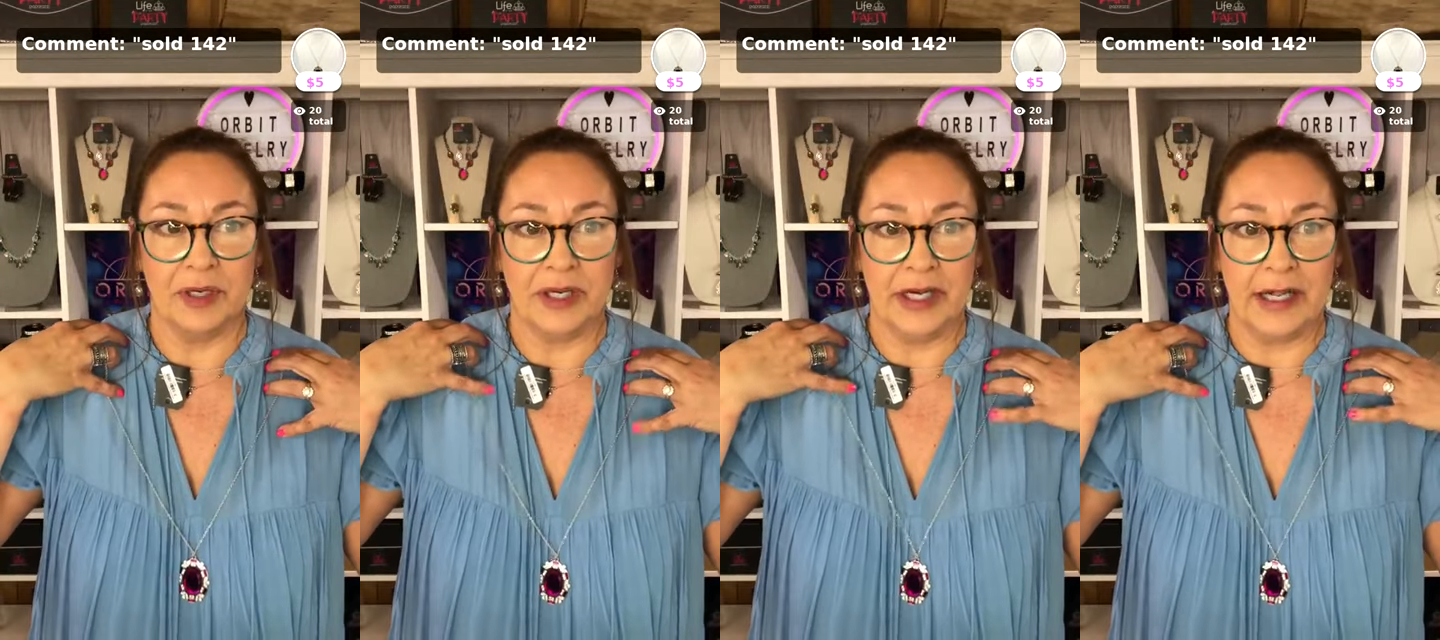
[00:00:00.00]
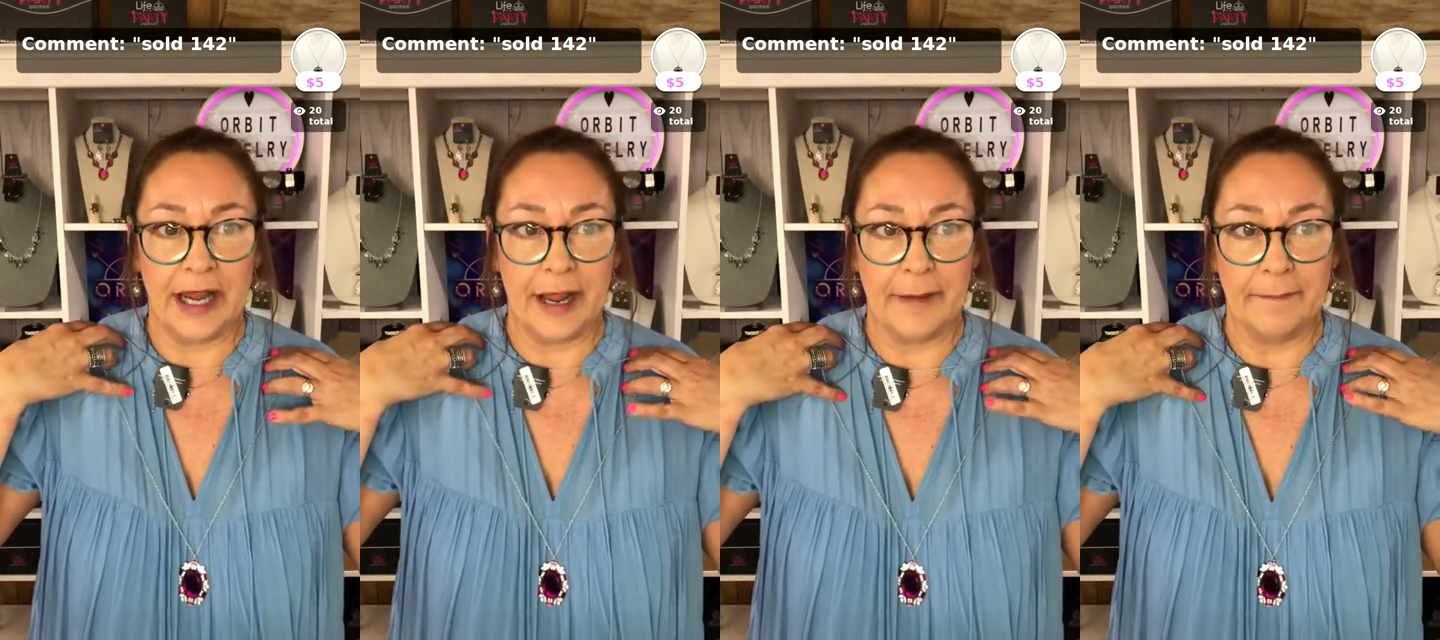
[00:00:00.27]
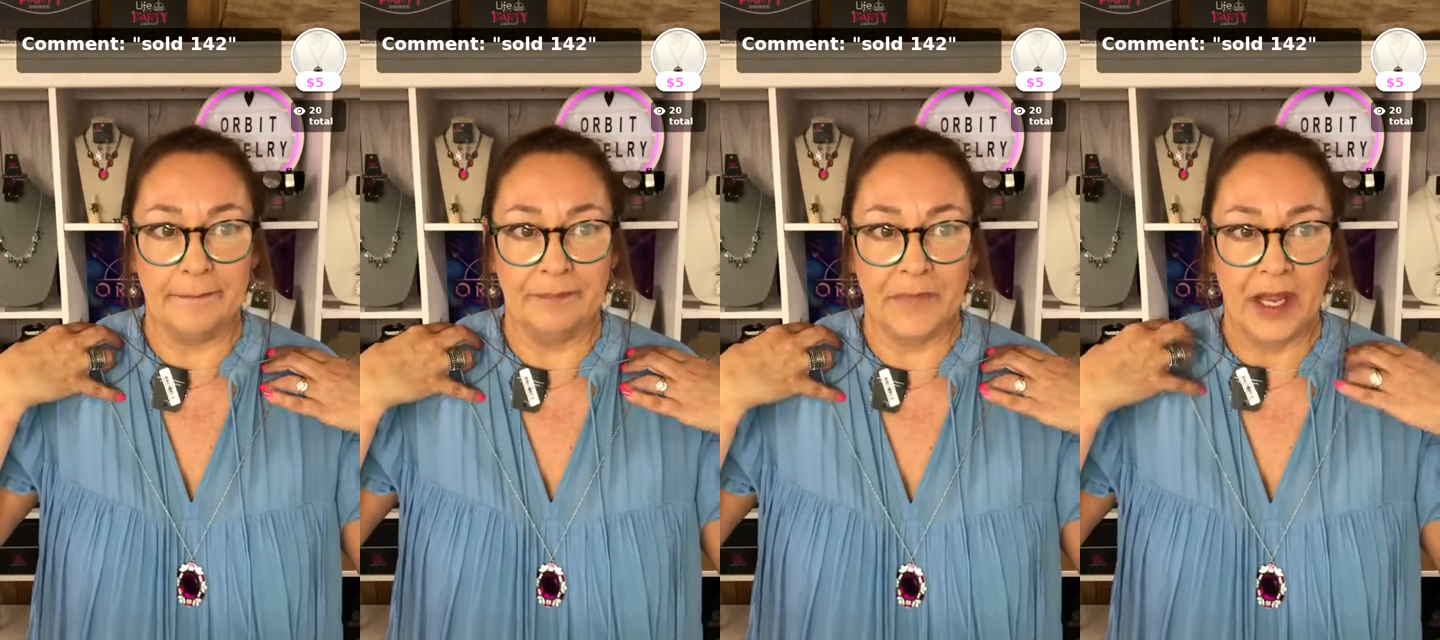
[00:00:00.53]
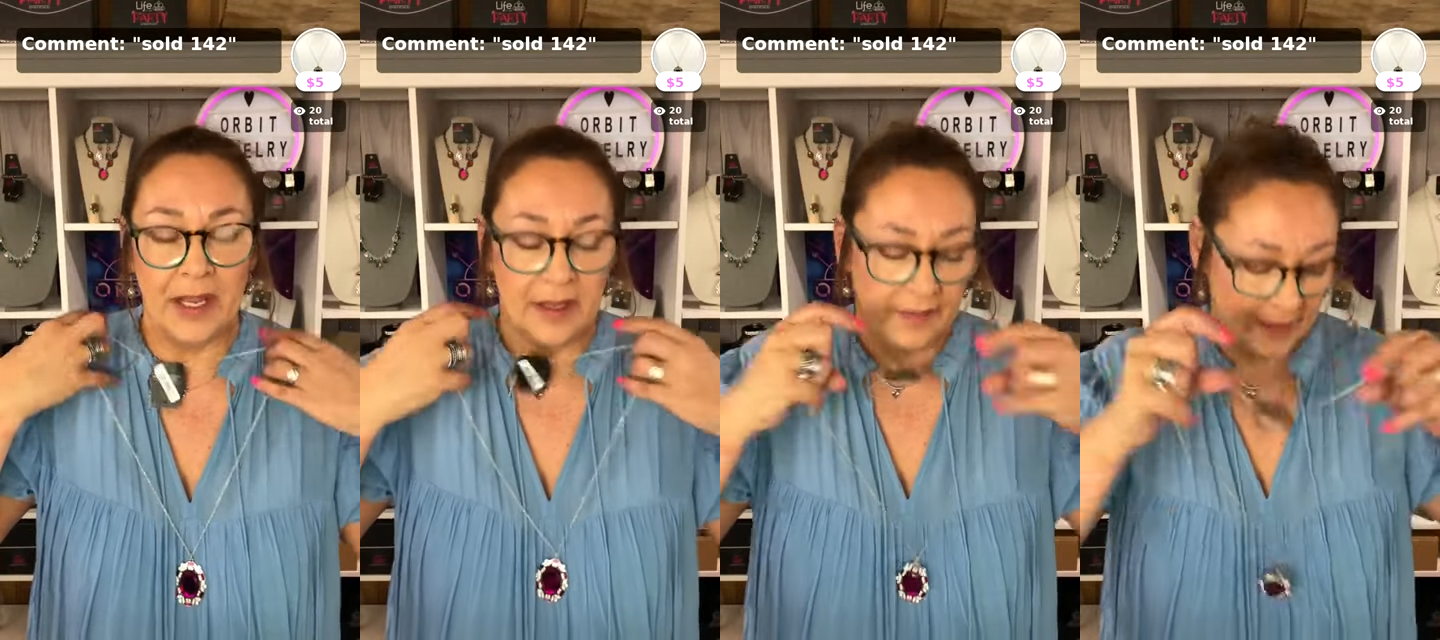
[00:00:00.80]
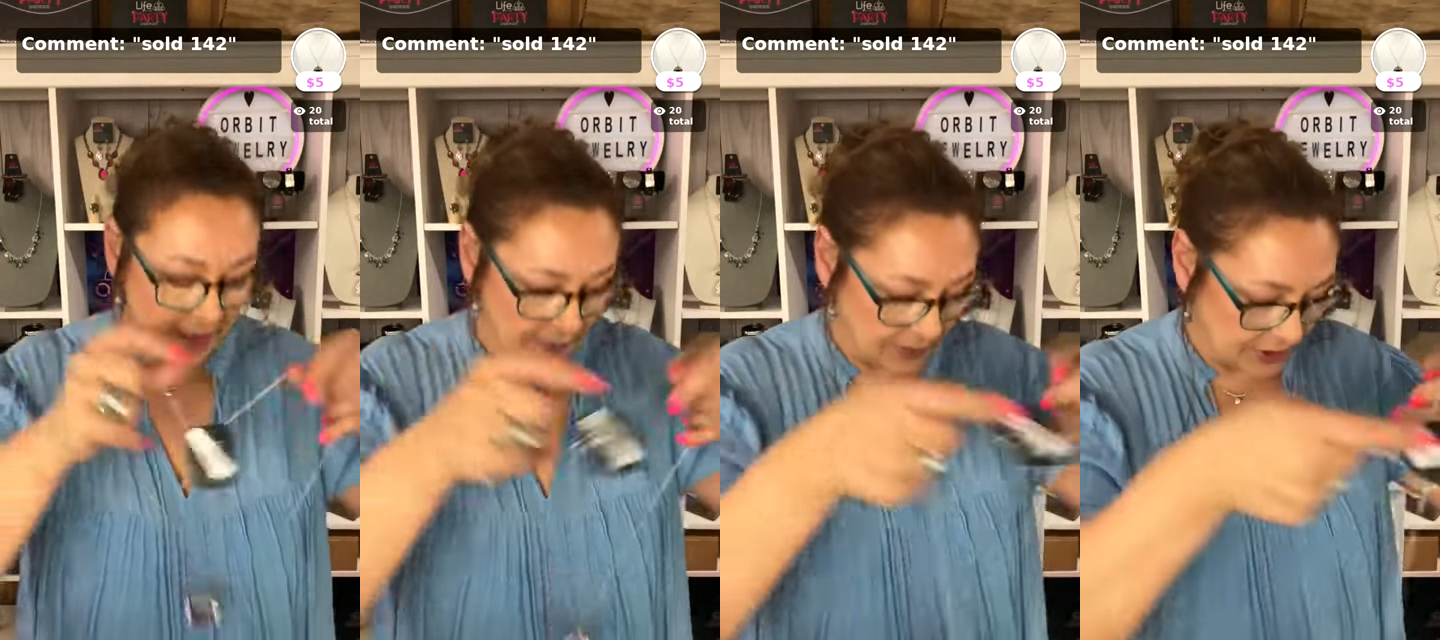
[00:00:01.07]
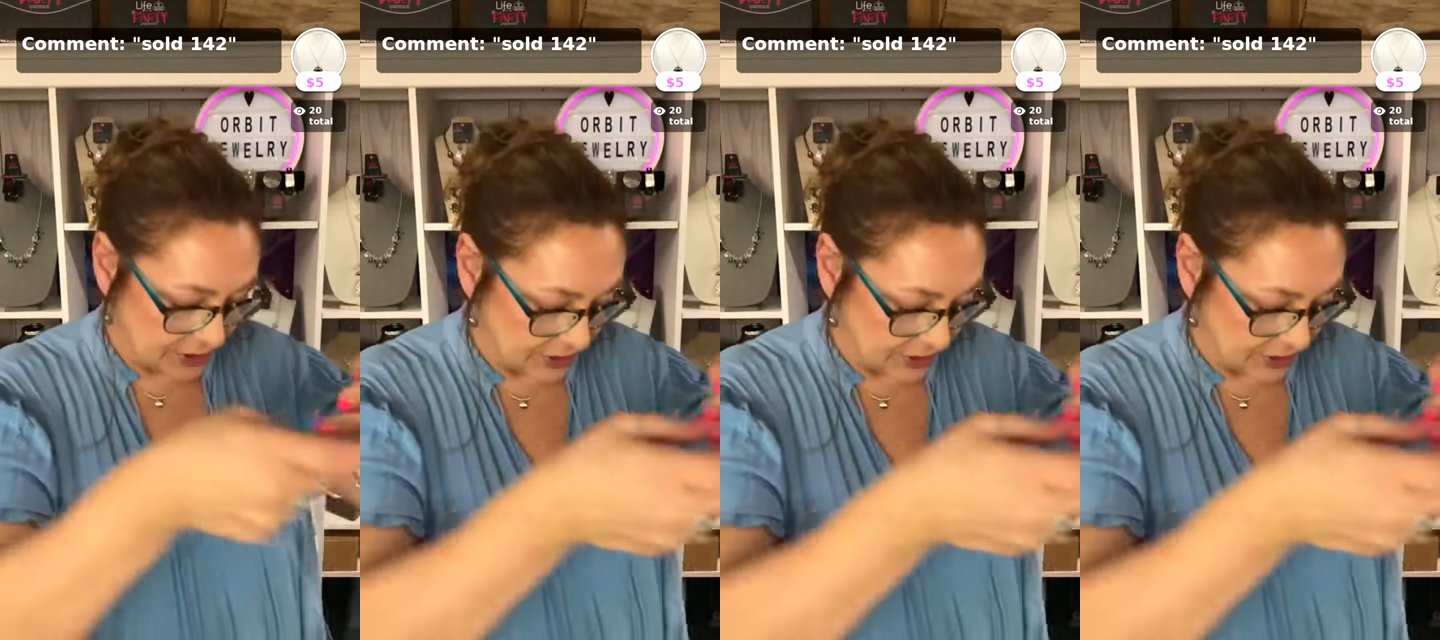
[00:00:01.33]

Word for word: put it at. That one